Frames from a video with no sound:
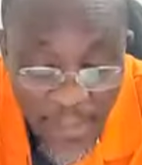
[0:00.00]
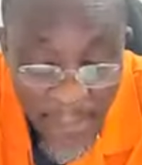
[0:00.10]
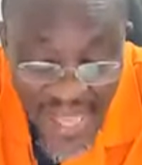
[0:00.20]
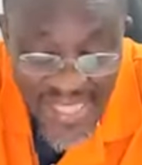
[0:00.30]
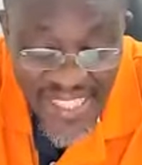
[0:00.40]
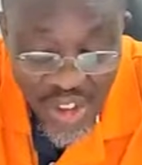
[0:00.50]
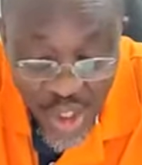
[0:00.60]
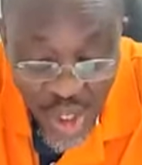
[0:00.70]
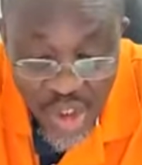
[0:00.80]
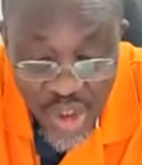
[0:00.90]
makes the
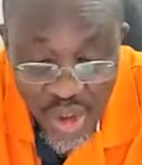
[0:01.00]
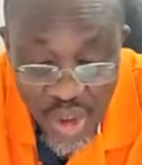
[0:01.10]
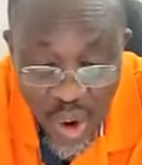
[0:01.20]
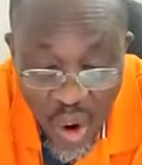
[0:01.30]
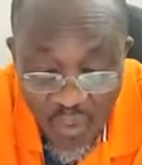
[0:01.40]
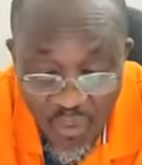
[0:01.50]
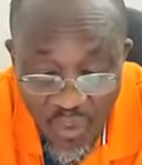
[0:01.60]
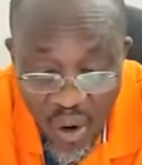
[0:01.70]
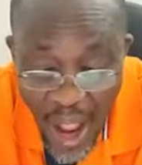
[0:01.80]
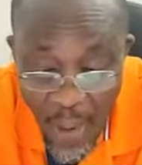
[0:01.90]
church of
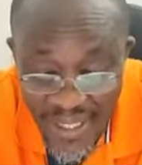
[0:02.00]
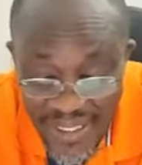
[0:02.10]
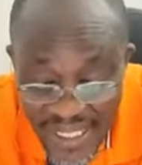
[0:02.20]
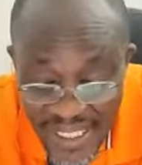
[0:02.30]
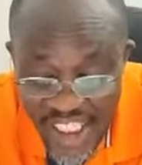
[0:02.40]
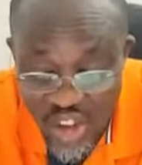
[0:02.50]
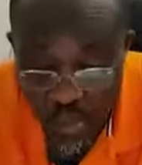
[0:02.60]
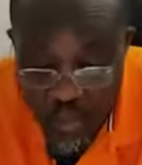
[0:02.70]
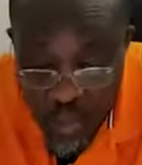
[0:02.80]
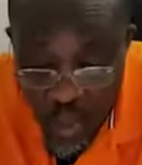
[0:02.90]
our
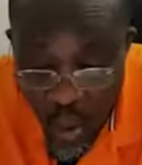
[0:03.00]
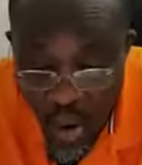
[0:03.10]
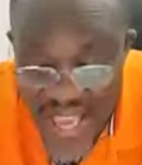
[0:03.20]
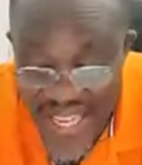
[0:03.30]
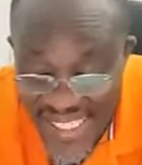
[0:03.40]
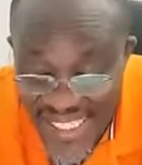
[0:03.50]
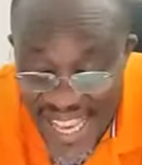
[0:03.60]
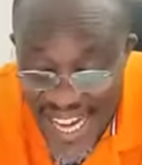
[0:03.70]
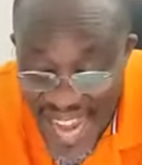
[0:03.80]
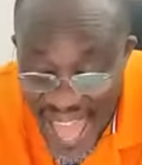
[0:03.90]
generation poor is the
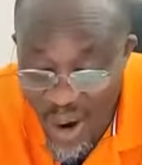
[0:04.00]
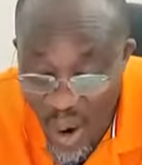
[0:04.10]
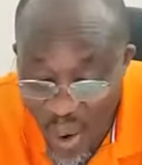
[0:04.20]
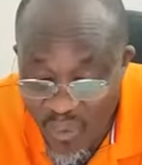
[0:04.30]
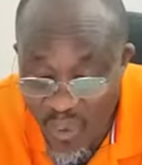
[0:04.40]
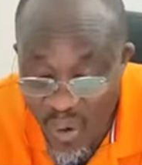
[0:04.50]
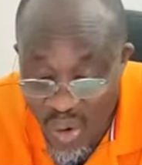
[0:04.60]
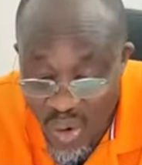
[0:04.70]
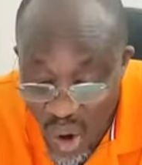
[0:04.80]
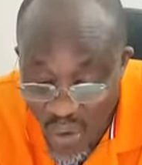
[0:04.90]
lack of
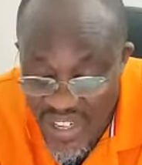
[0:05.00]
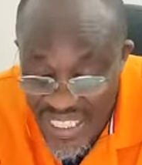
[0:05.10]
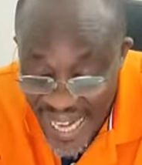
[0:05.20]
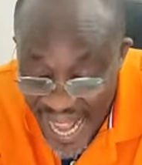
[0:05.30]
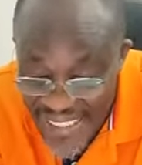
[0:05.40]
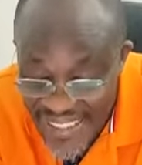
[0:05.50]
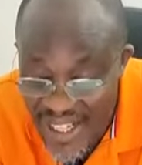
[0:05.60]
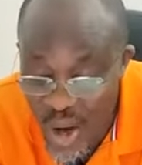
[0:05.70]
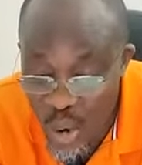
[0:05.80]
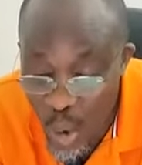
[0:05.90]
loving heart,
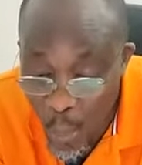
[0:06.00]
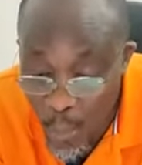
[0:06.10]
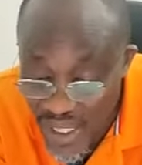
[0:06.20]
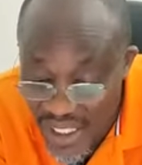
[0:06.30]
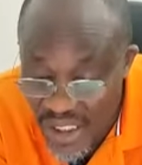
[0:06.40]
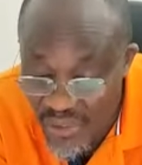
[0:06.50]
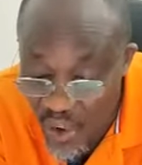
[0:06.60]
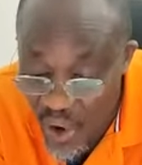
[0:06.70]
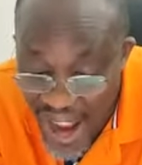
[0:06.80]
compassion for